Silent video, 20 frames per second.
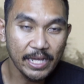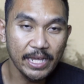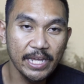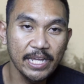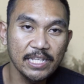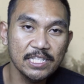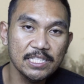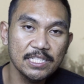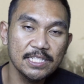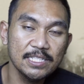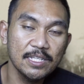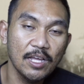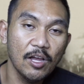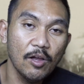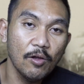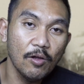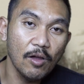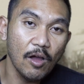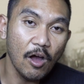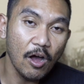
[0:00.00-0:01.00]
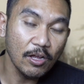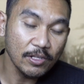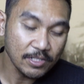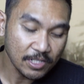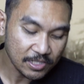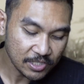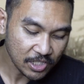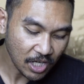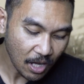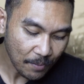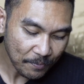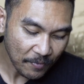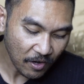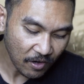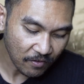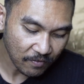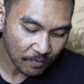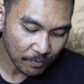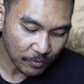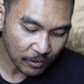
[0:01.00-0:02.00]
It's on the top
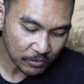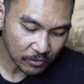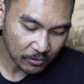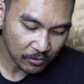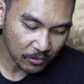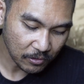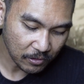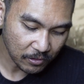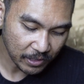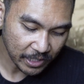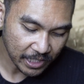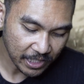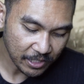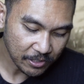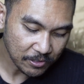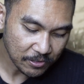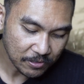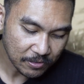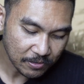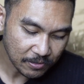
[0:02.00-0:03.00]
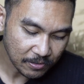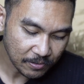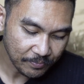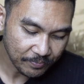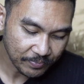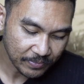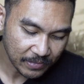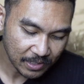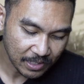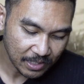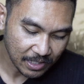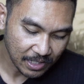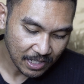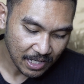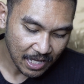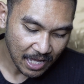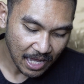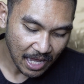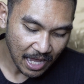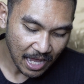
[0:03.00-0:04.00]
of Botto Hill,
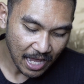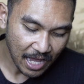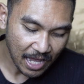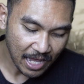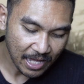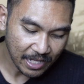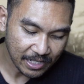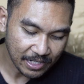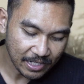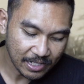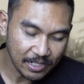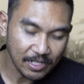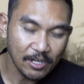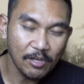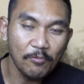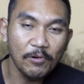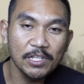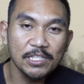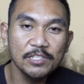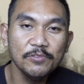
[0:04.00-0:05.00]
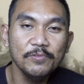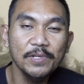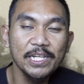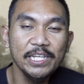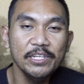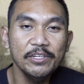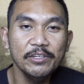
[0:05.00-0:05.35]
and what's really